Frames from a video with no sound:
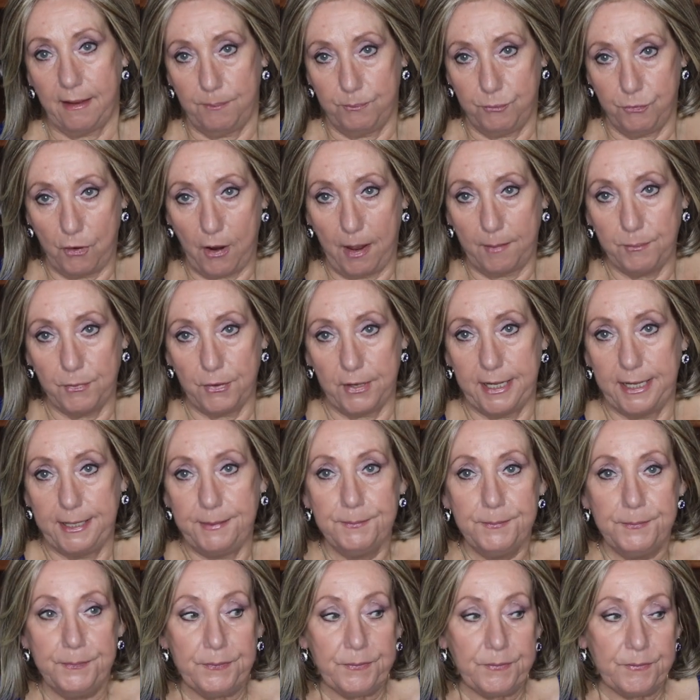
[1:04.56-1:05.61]
a property
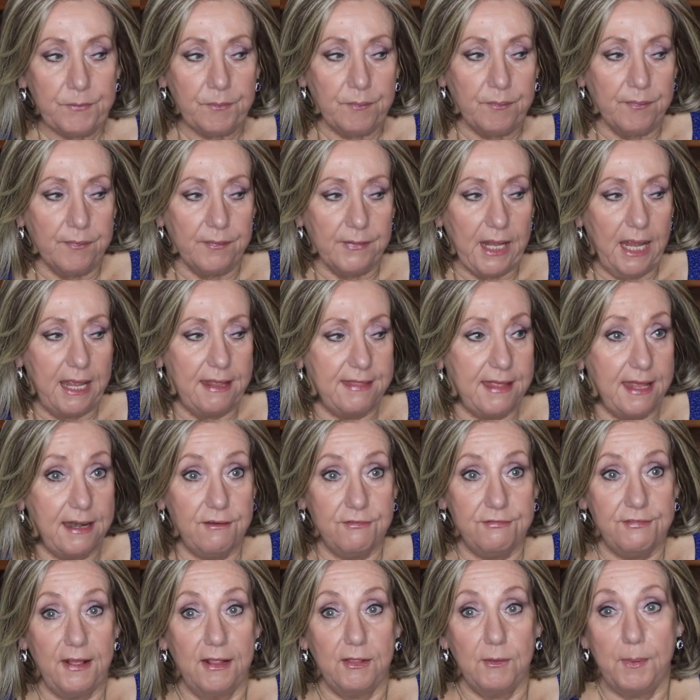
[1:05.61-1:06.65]
and then
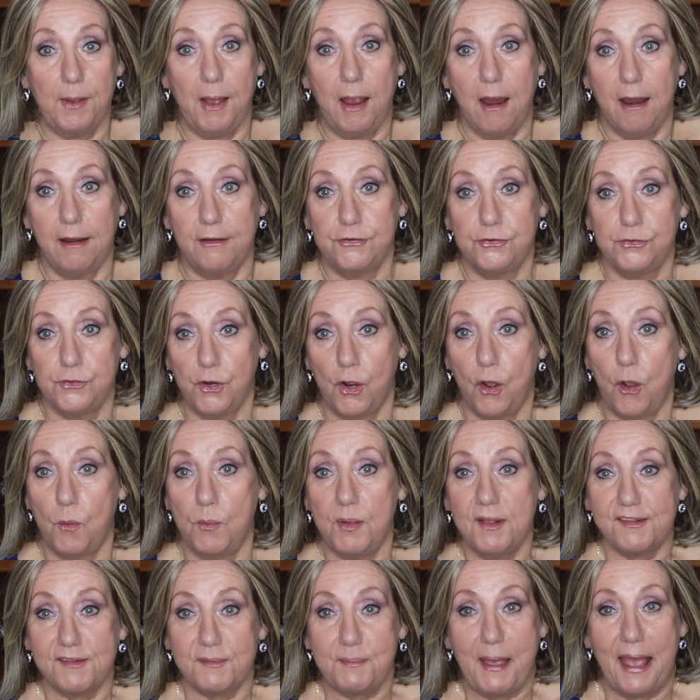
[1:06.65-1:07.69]
it fell apart due to home
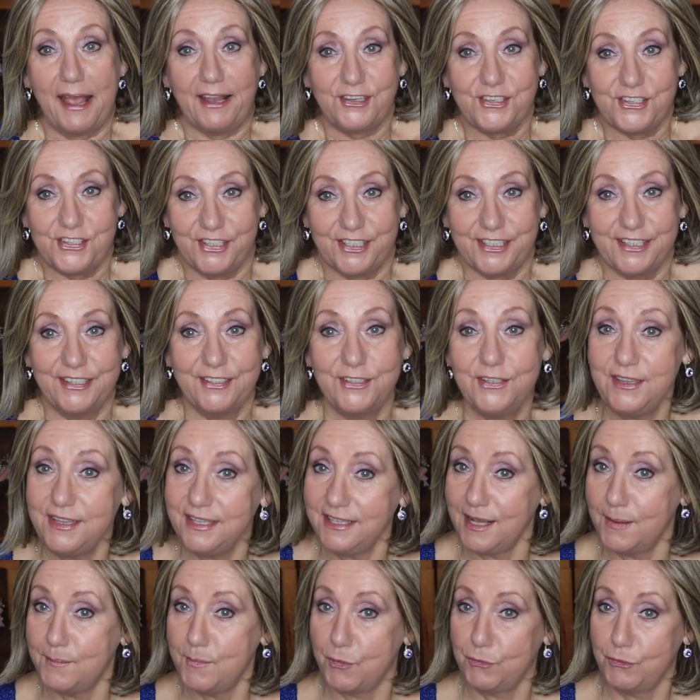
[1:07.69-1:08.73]
inspection. Good
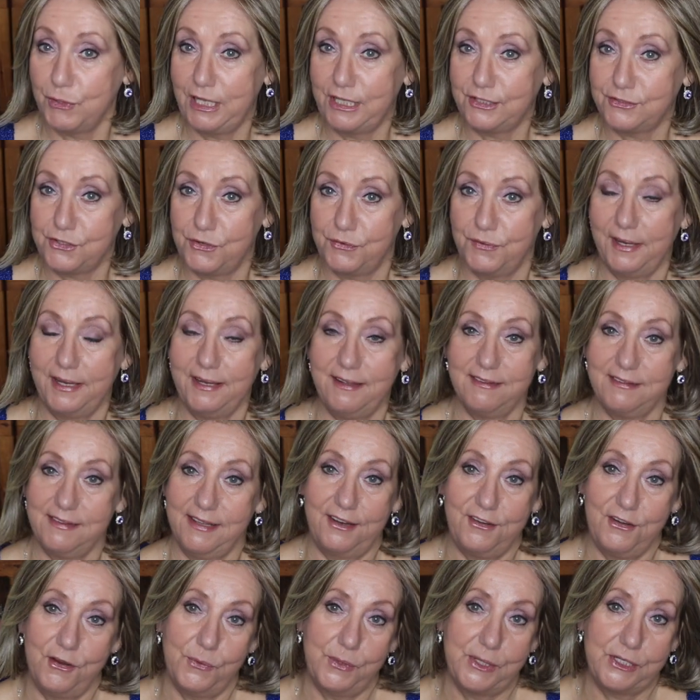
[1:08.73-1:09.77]
thing I'm a realtor, right? Because
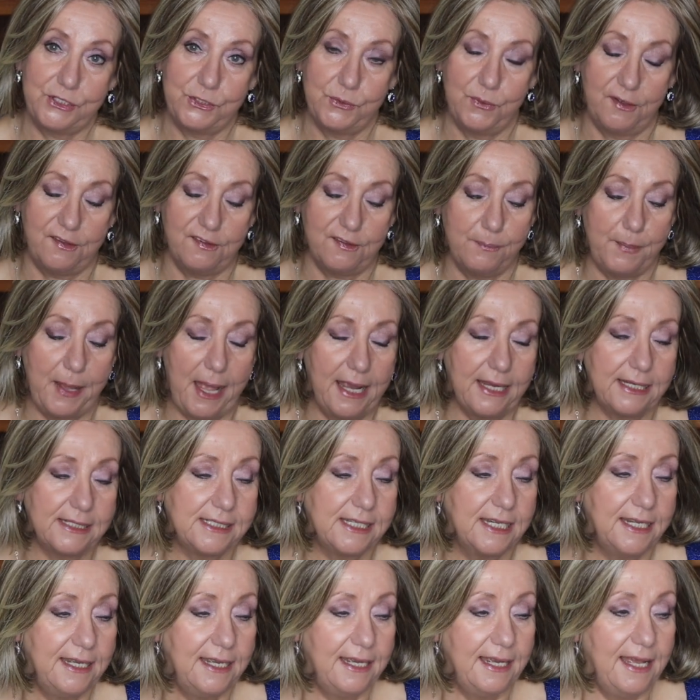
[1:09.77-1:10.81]
I know what to
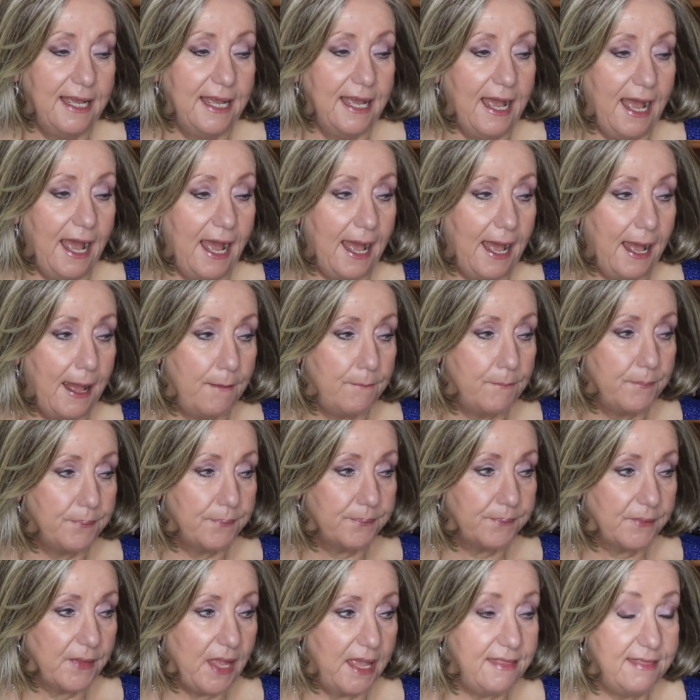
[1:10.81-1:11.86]
expect. Um,
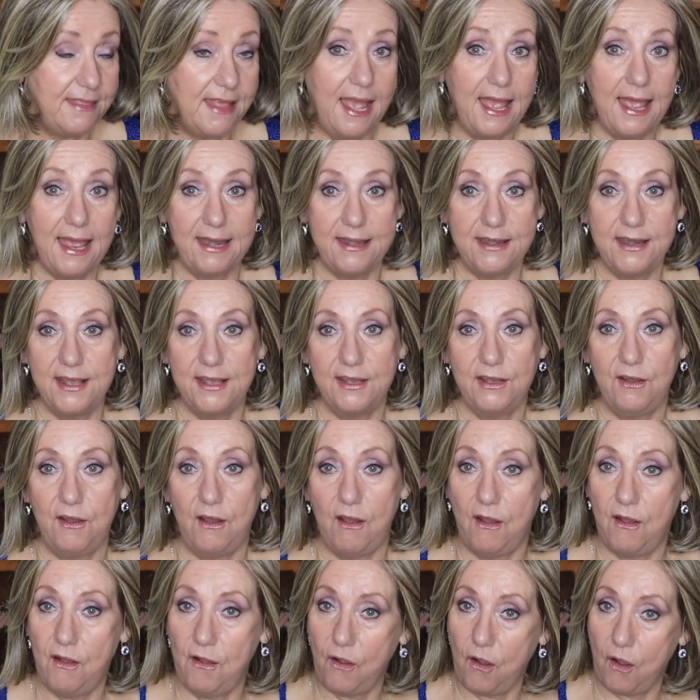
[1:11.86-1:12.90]
and then
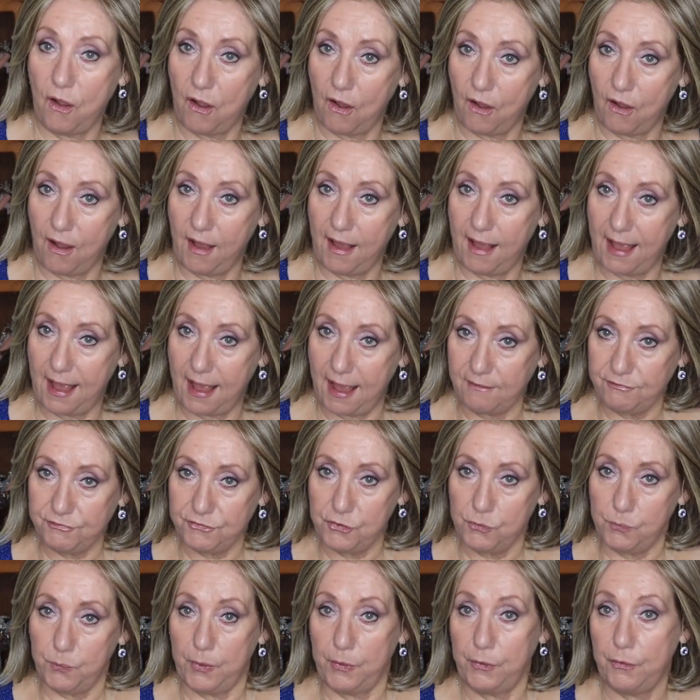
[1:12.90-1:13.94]

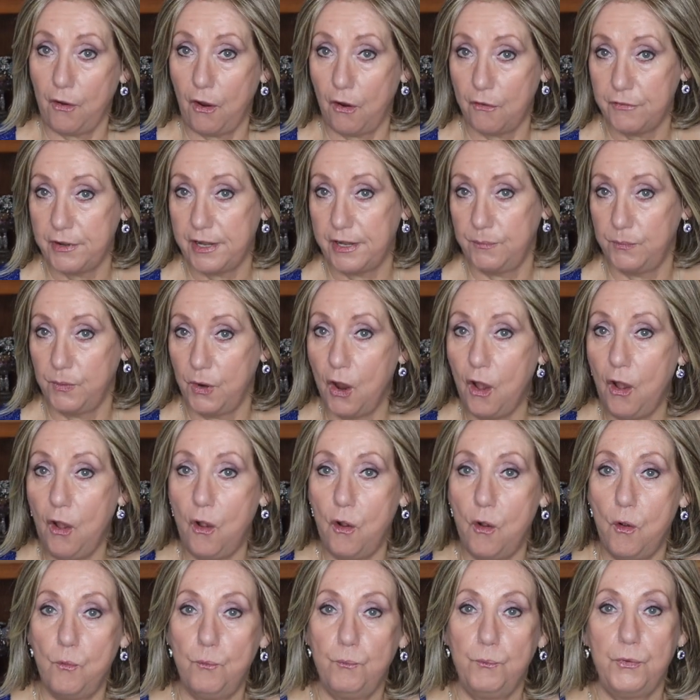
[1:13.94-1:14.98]
after we already were
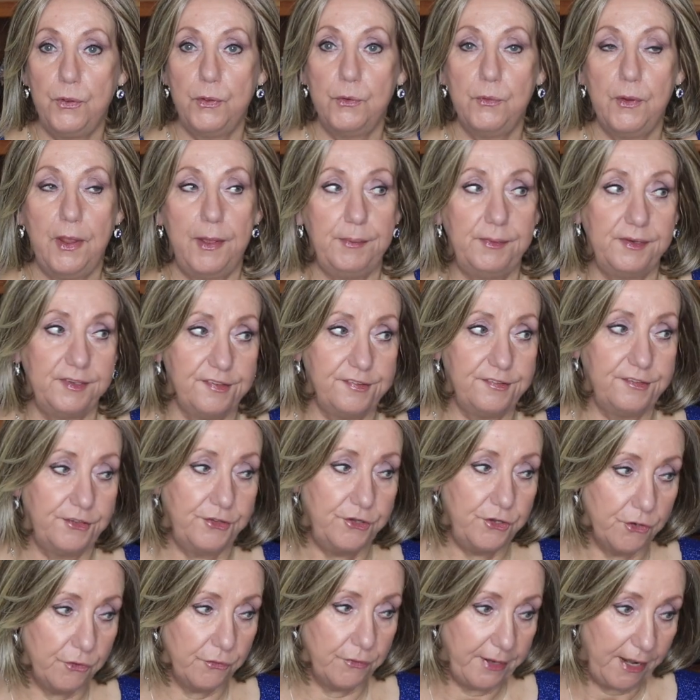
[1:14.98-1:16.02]
home, we were able to
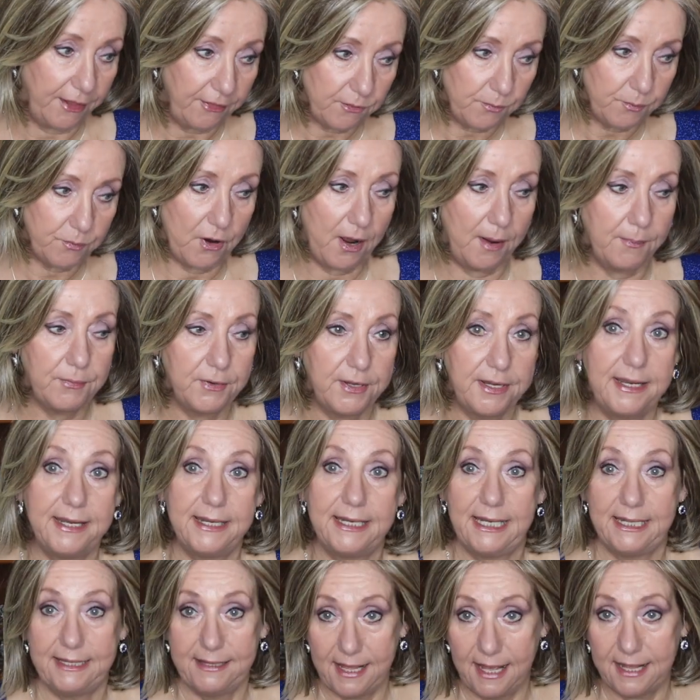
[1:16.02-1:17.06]
secure another property
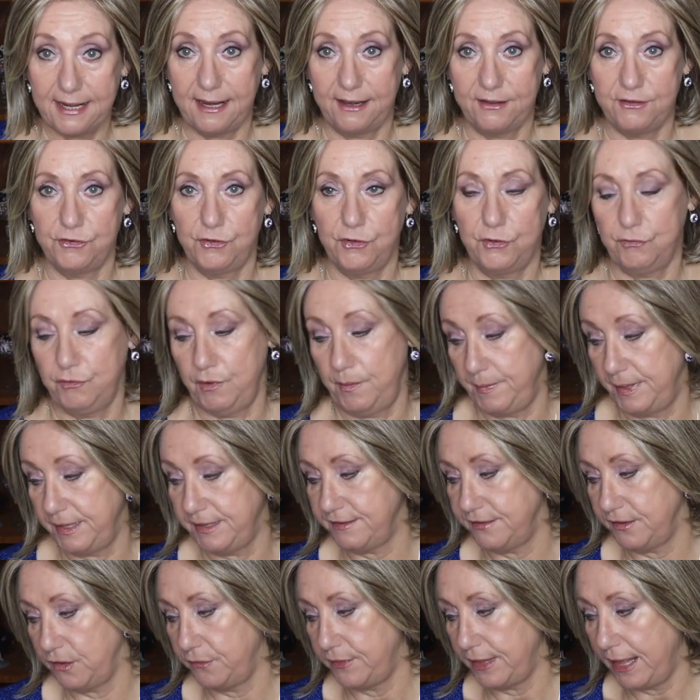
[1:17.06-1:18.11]
and get that under
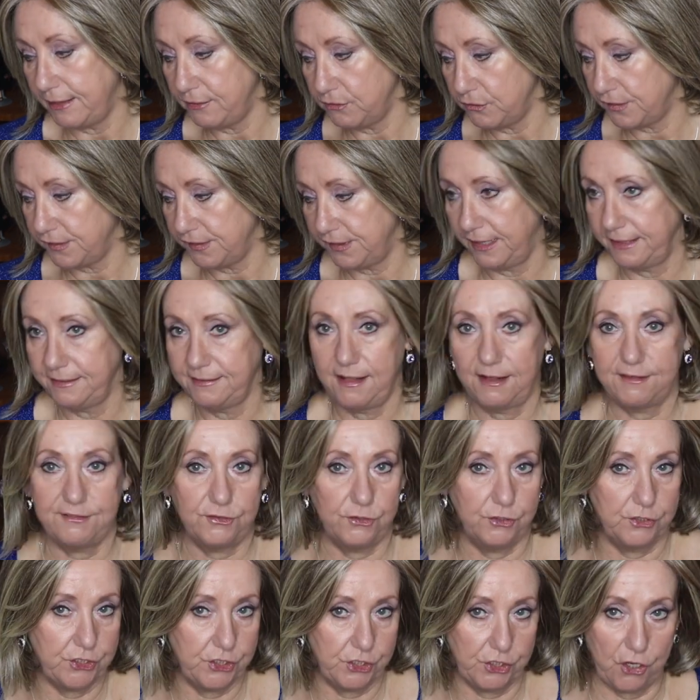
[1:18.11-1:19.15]
agreement. So that looks like that's
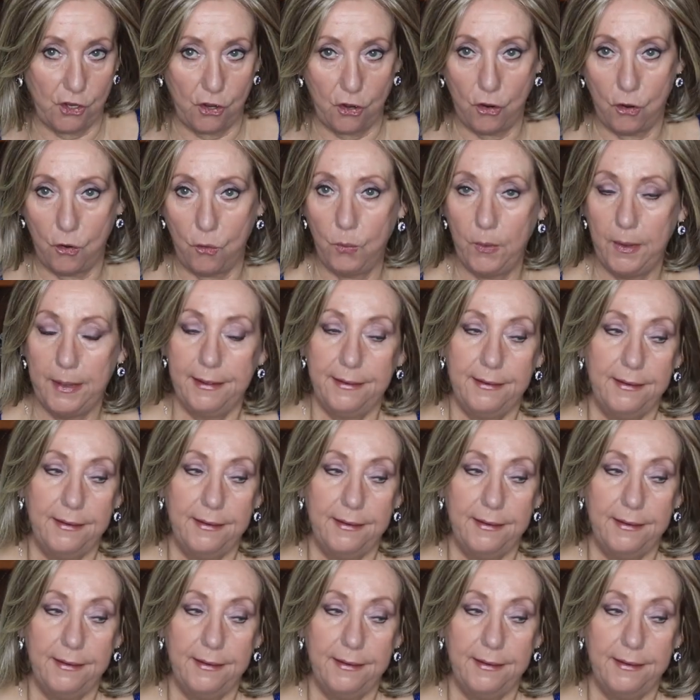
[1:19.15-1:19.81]
good to go